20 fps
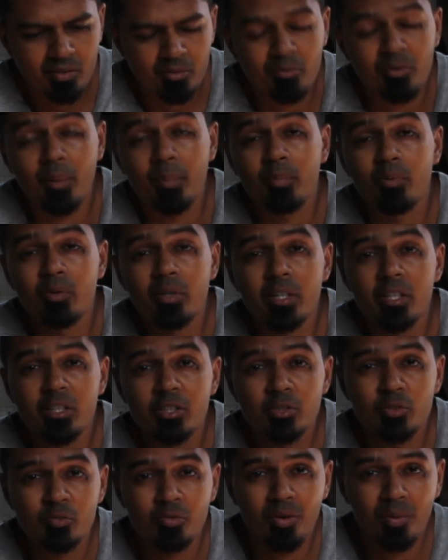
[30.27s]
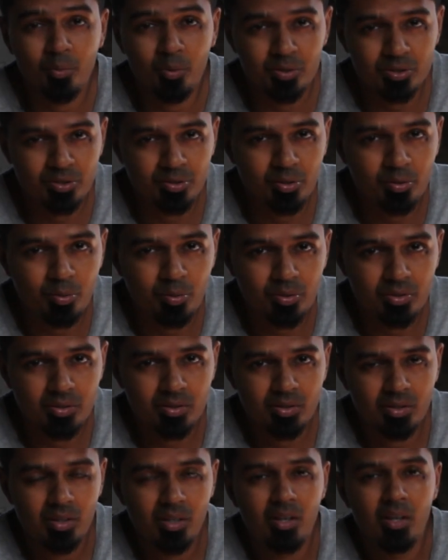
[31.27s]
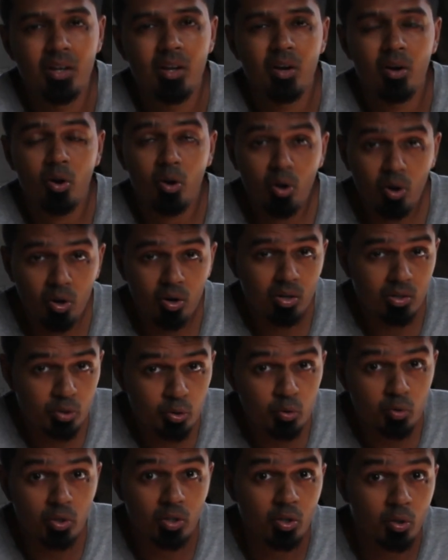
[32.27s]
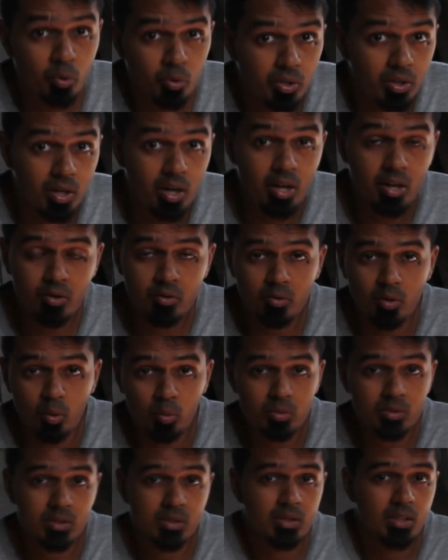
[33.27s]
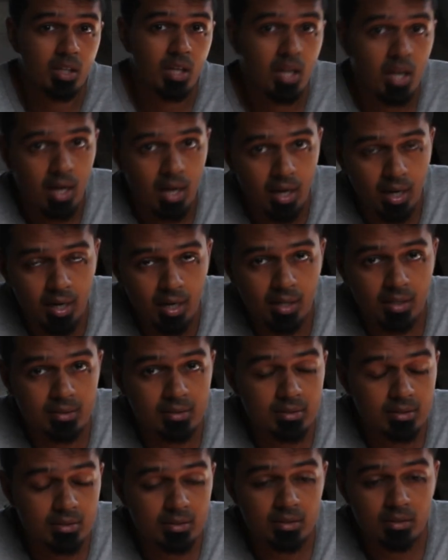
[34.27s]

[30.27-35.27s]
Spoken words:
rep range for muscle growth, or you can go the other route and